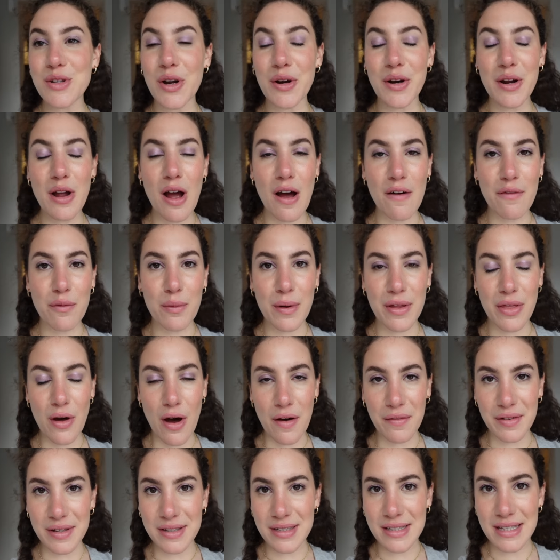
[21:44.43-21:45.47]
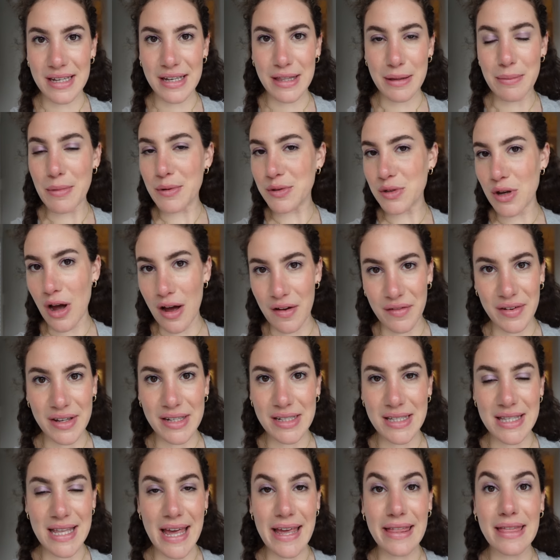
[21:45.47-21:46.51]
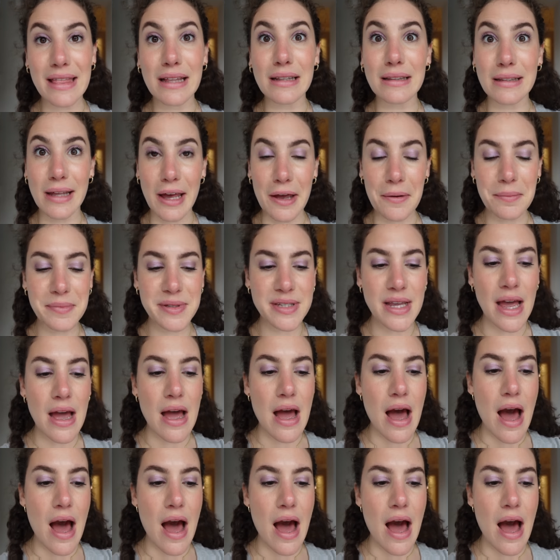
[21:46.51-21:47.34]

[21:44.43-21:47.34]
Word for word: starting off with obviously the most obvious thing, the lips.